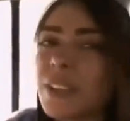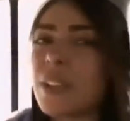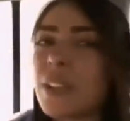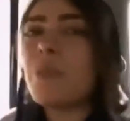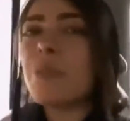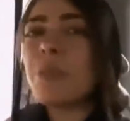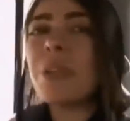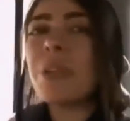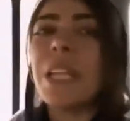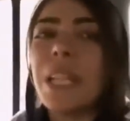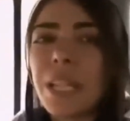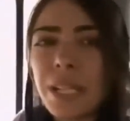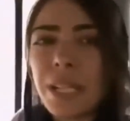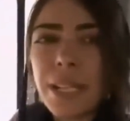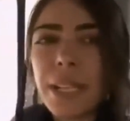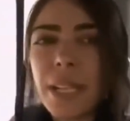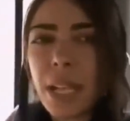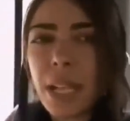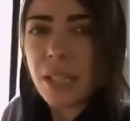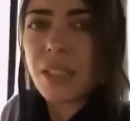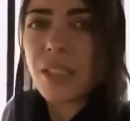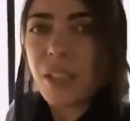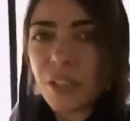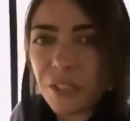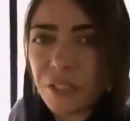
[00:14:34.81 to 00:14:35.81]
area is completely
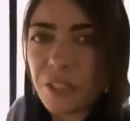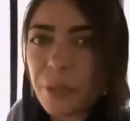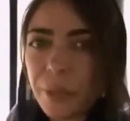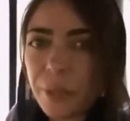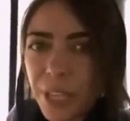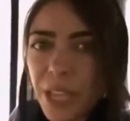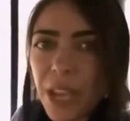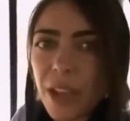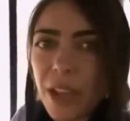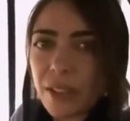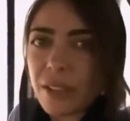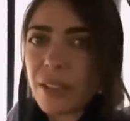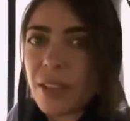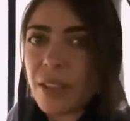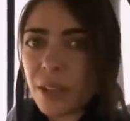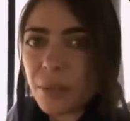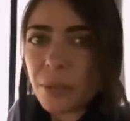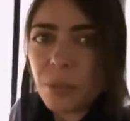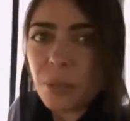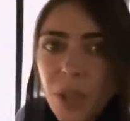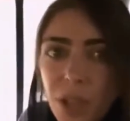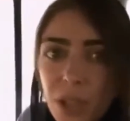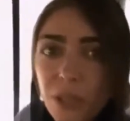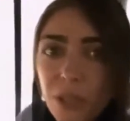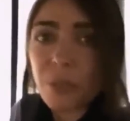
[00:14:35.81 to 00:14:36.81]
cut off from the
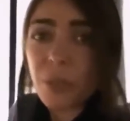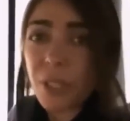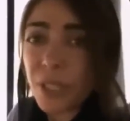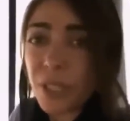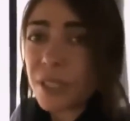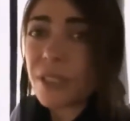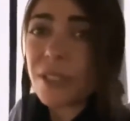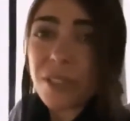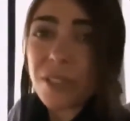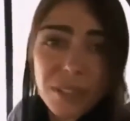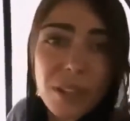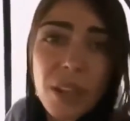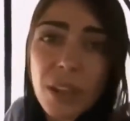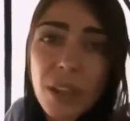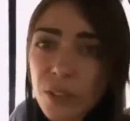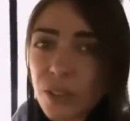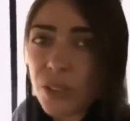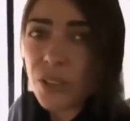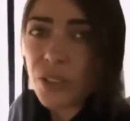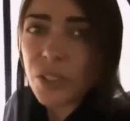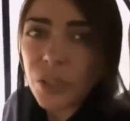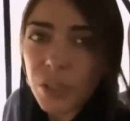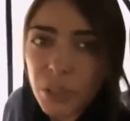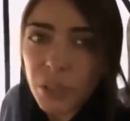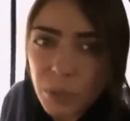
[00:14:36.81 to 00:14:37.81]
outside world when it
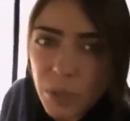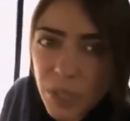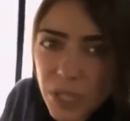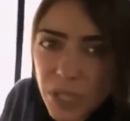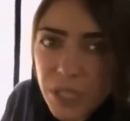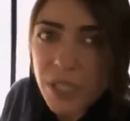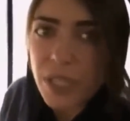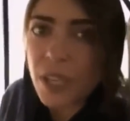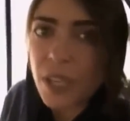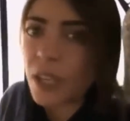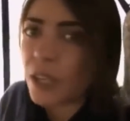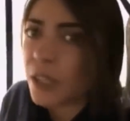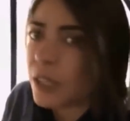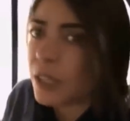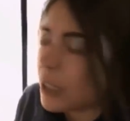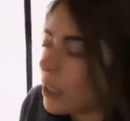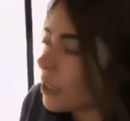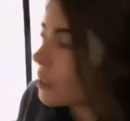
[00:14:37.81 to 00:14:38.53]
snows during winter.